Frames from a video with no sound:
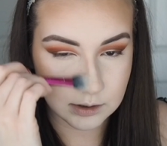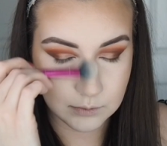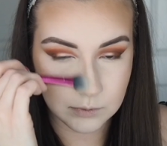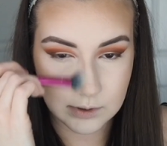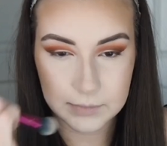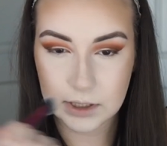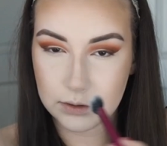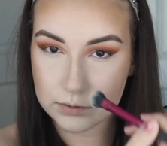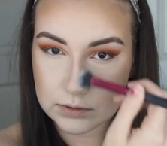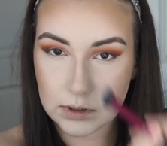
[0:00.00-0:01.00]
want my
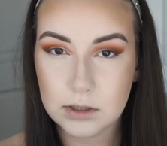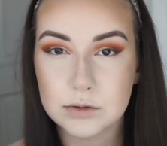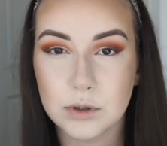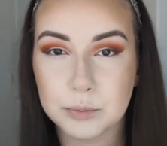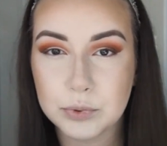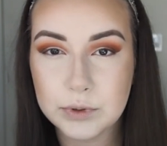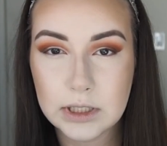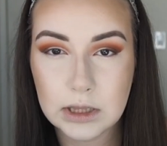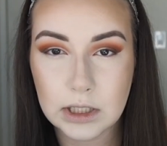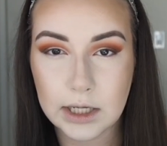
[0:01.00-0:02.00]
nose contour
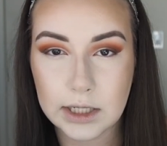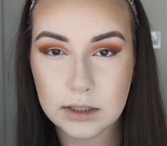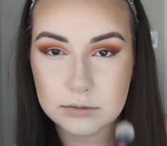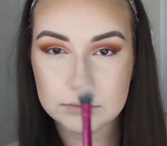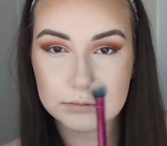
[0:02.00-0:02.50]
pretty light